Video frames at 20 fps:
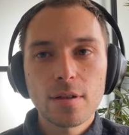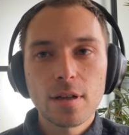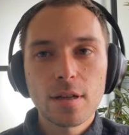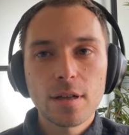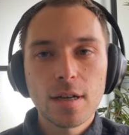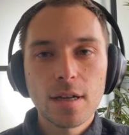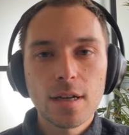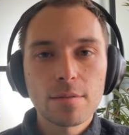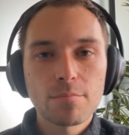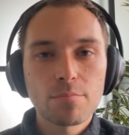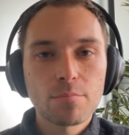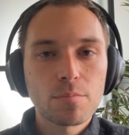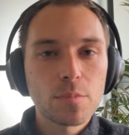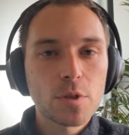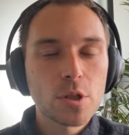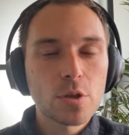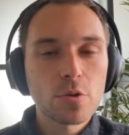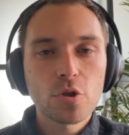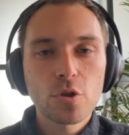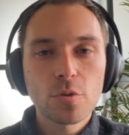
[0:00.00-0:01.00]
uh,
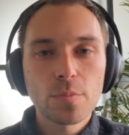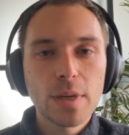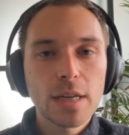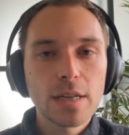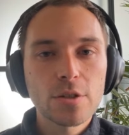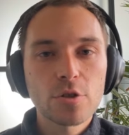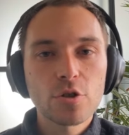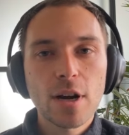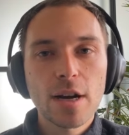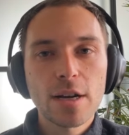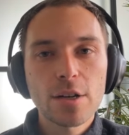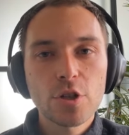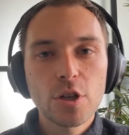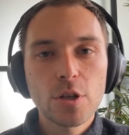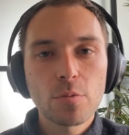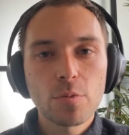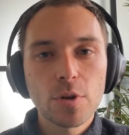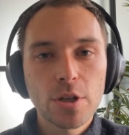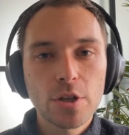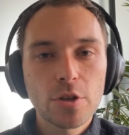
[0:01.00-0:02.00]
social media strategy
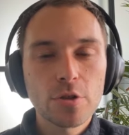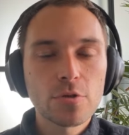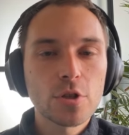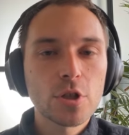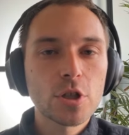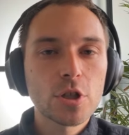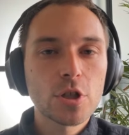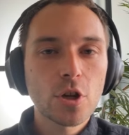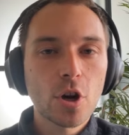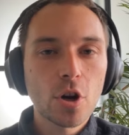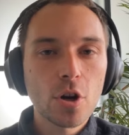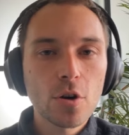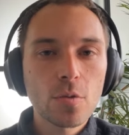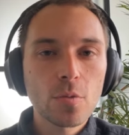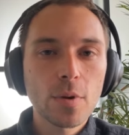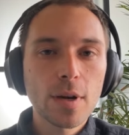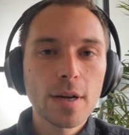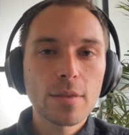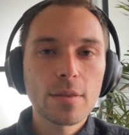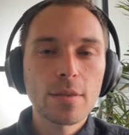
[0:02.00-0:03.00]
where you start
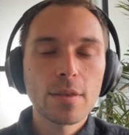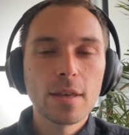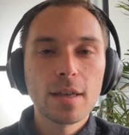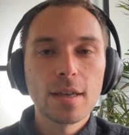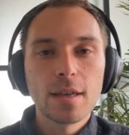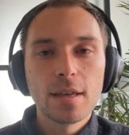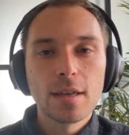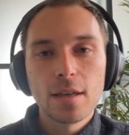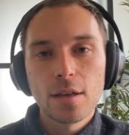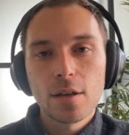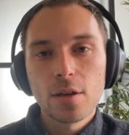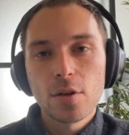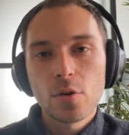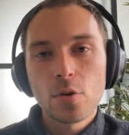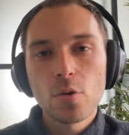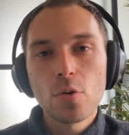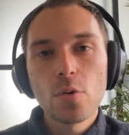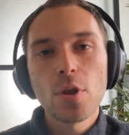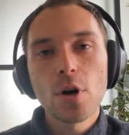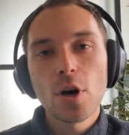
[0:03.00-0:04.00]
with
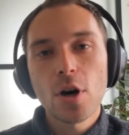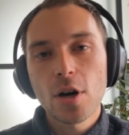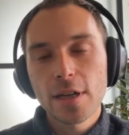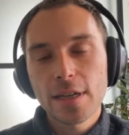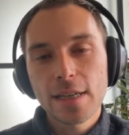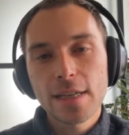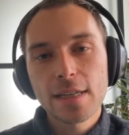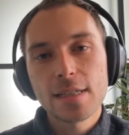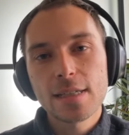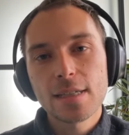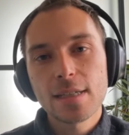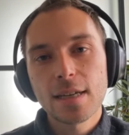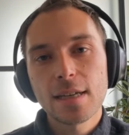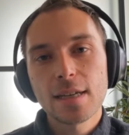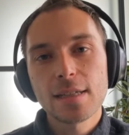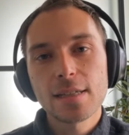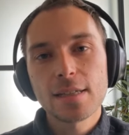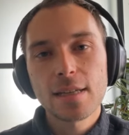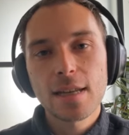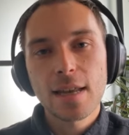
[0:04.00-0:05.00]
who the audience
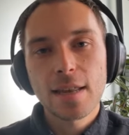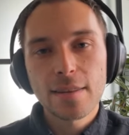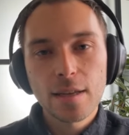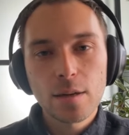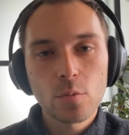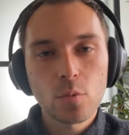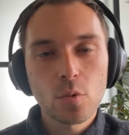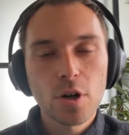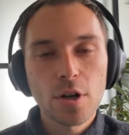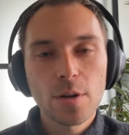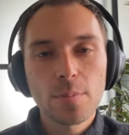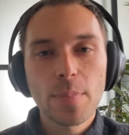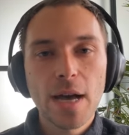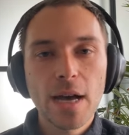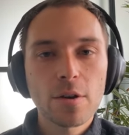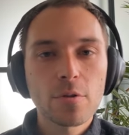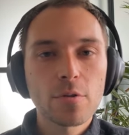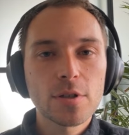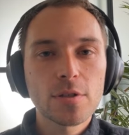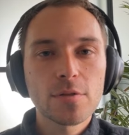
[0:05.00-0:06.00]
is and then work
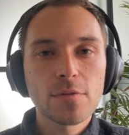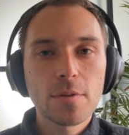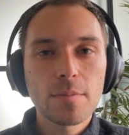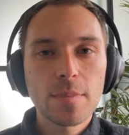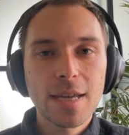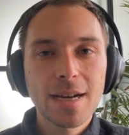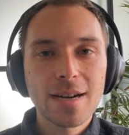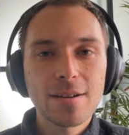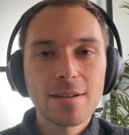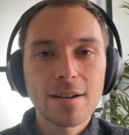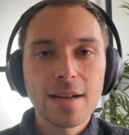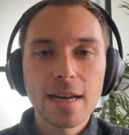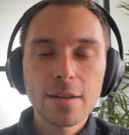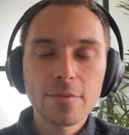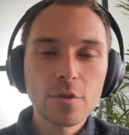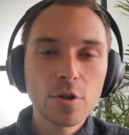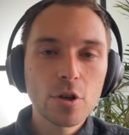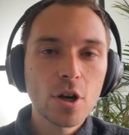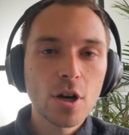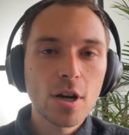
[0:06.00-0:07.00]
backwards from there. And if
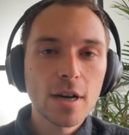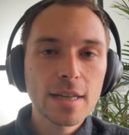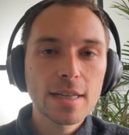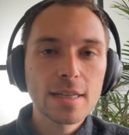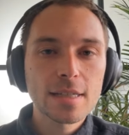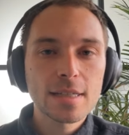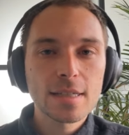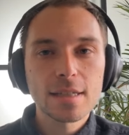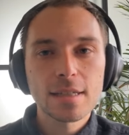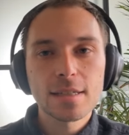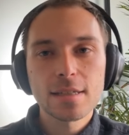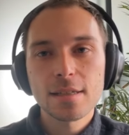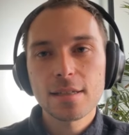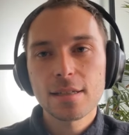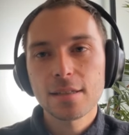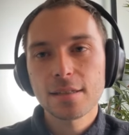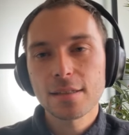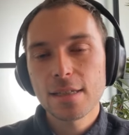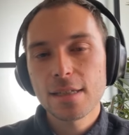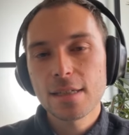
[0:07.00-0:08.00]
your audience is,
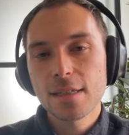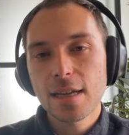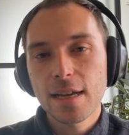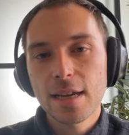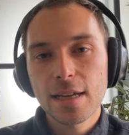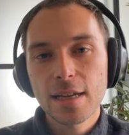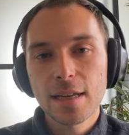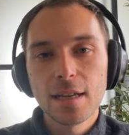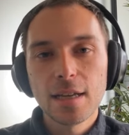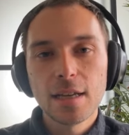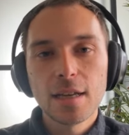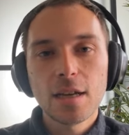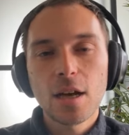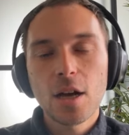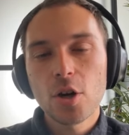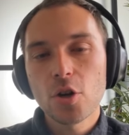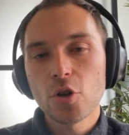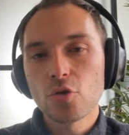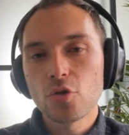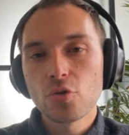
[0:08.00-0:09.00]
let's say, a
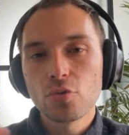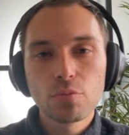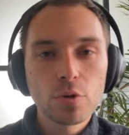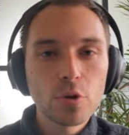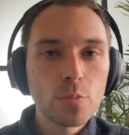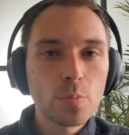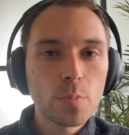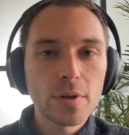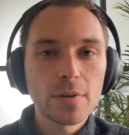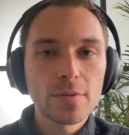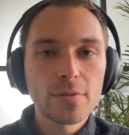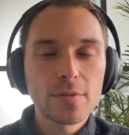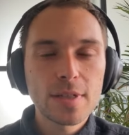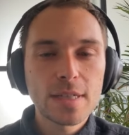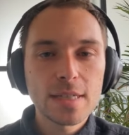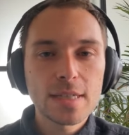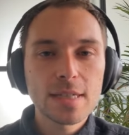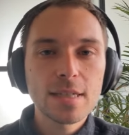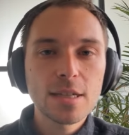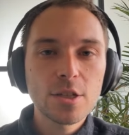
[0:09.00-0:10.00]
group of
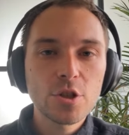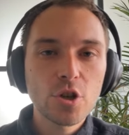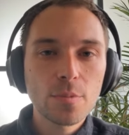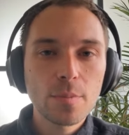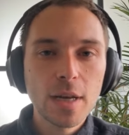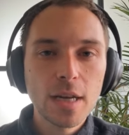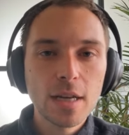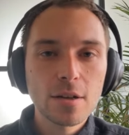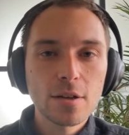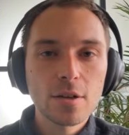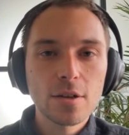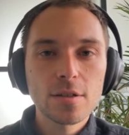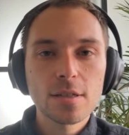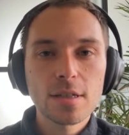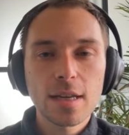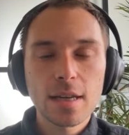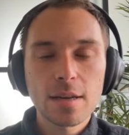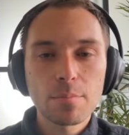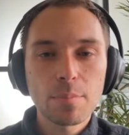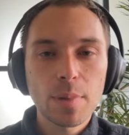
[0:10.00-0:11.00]
decision makers
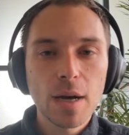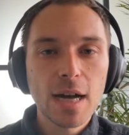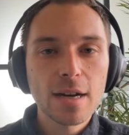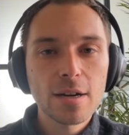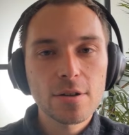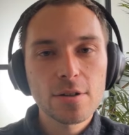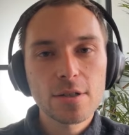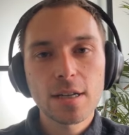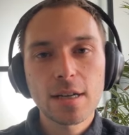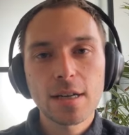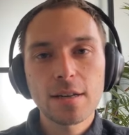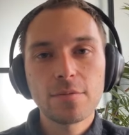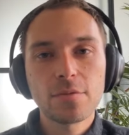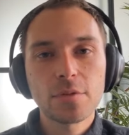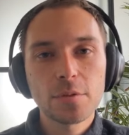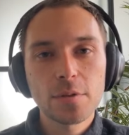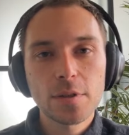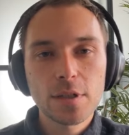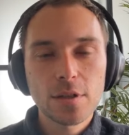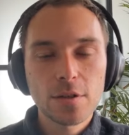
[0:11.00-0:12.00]
and buyers and
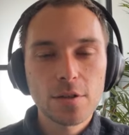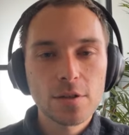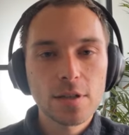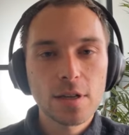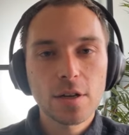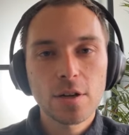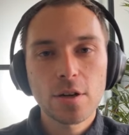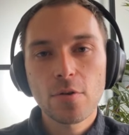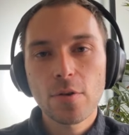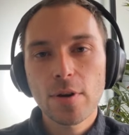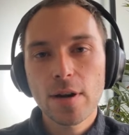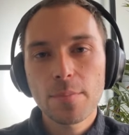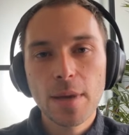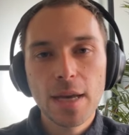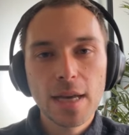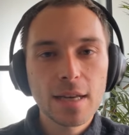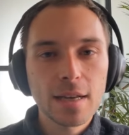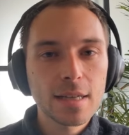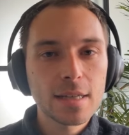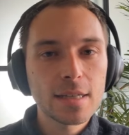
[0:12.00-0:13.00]
influencers that are going to make
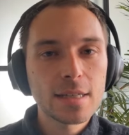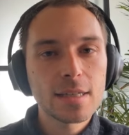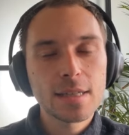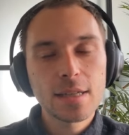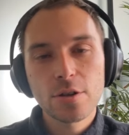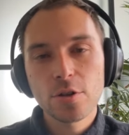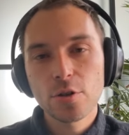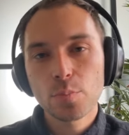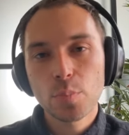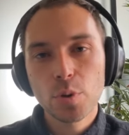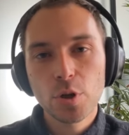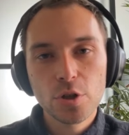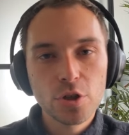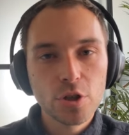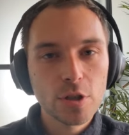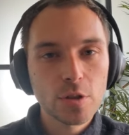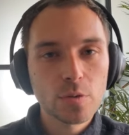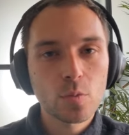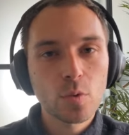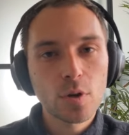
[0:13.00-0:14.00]
a considered
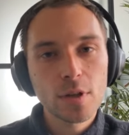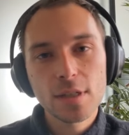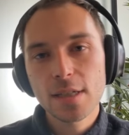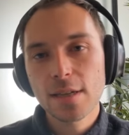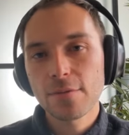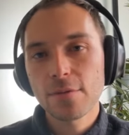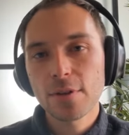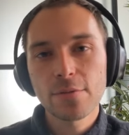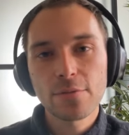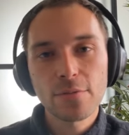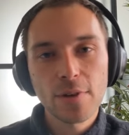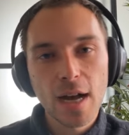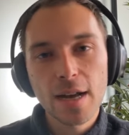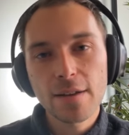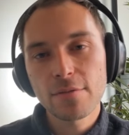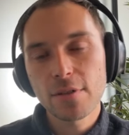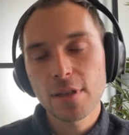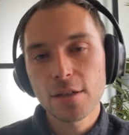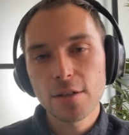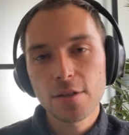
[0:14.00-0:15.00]
purchase once every five
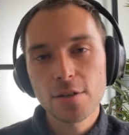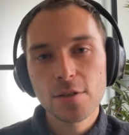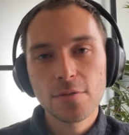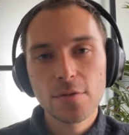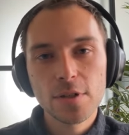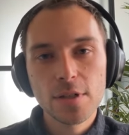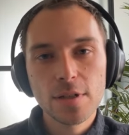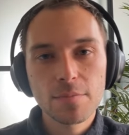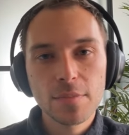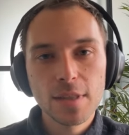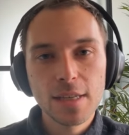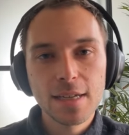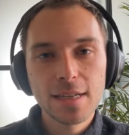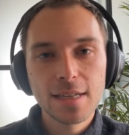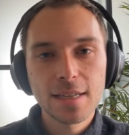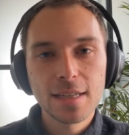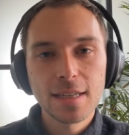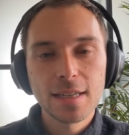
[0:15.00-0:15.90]
years for something,